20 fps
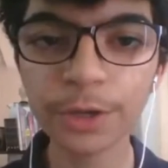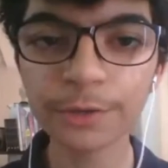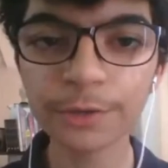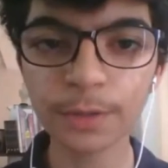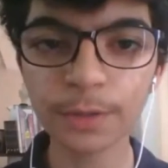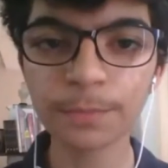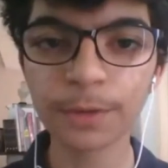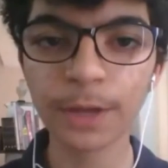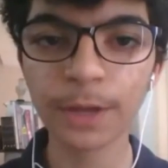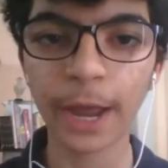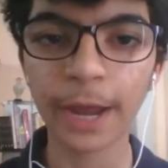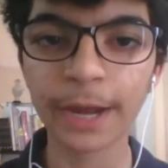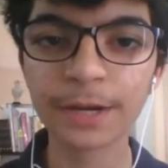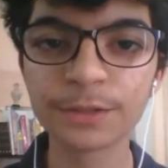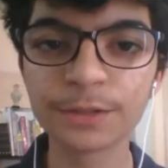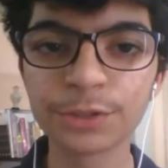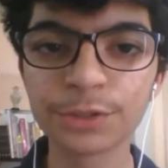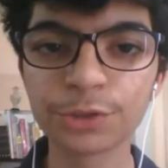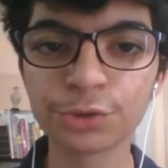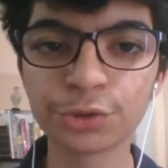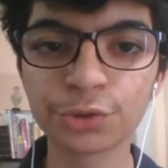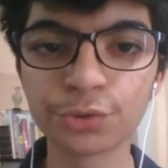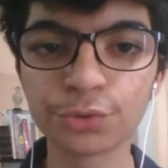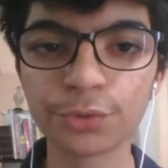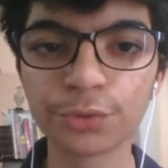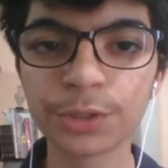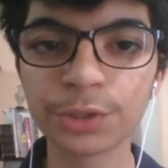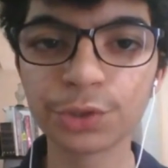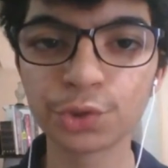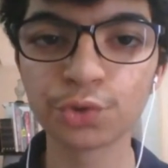you give some guidance to
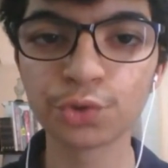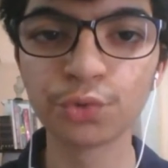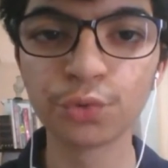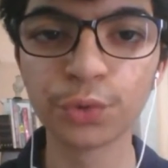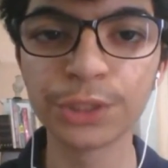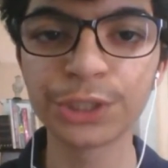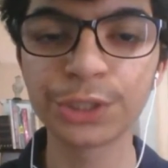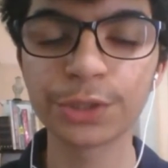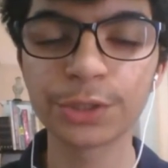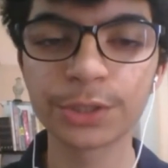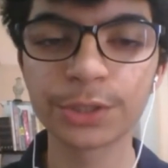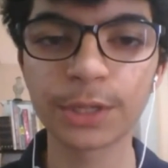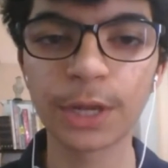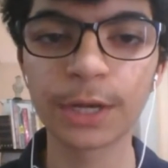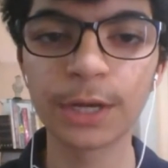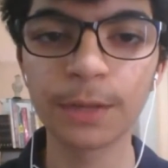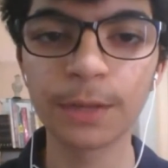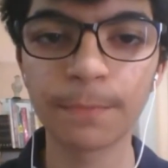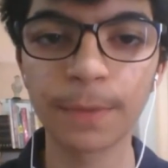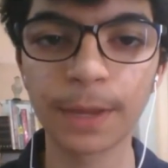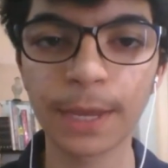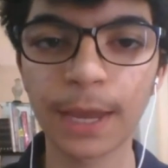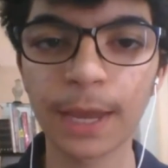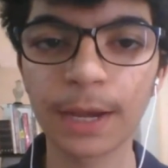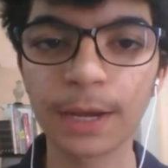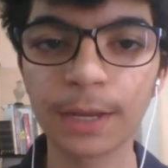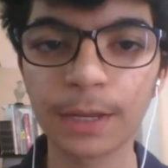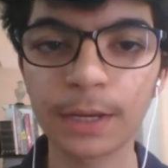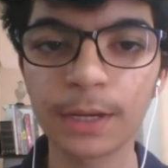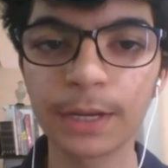students who wish to study
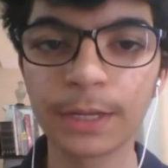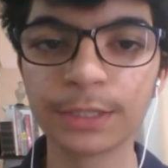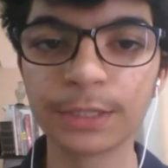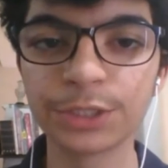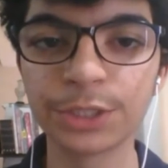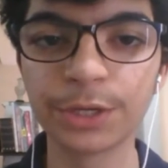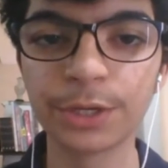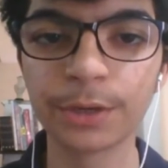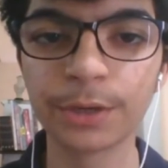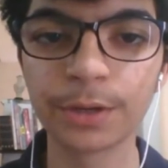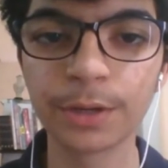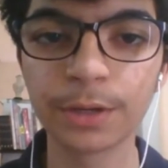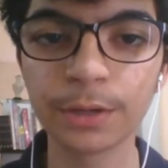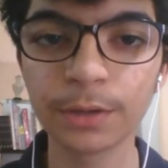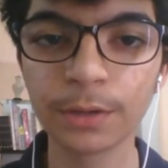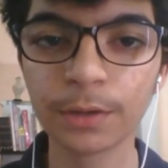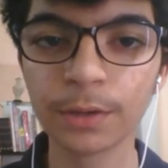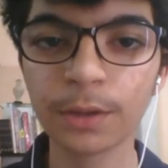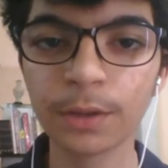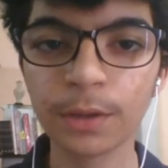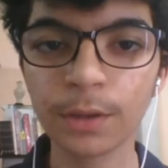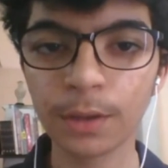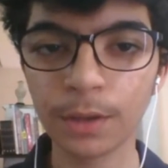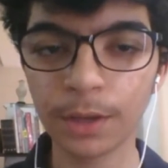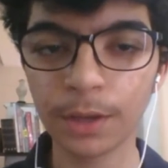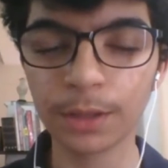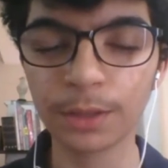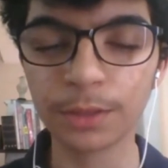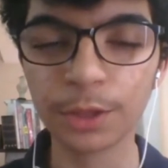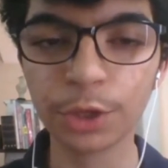mechanical engineering
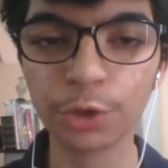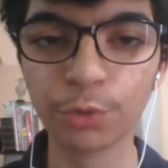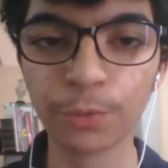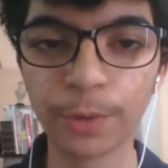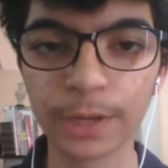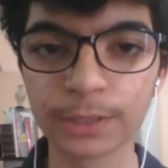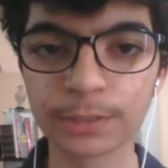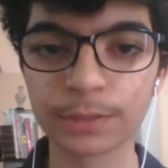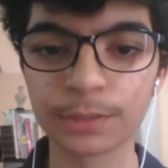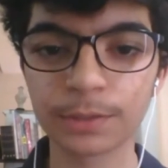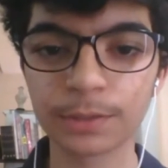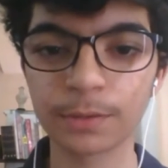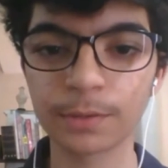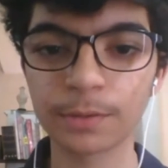in the US?